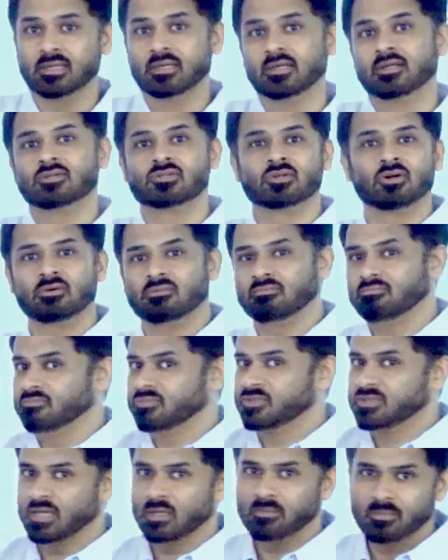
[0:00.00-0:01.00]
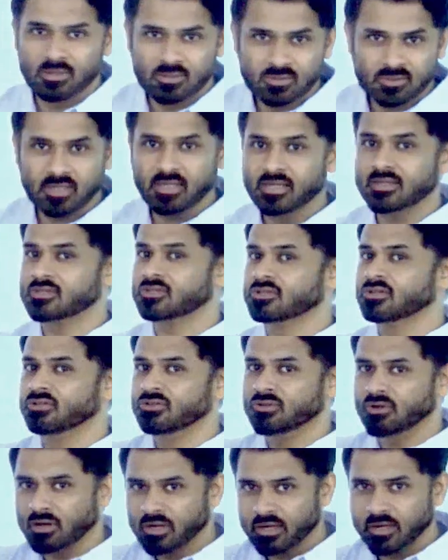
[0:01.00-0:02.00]
So syllabus is
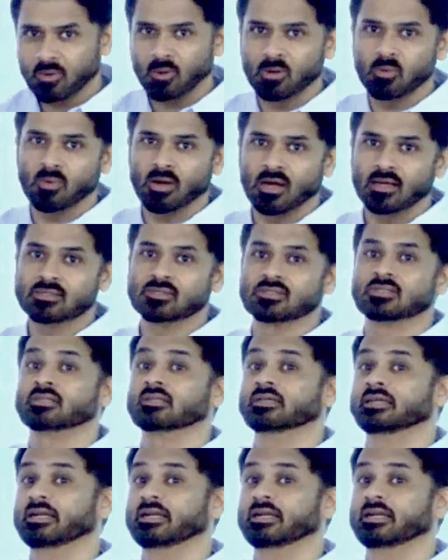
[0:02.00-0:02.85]
not at all vast.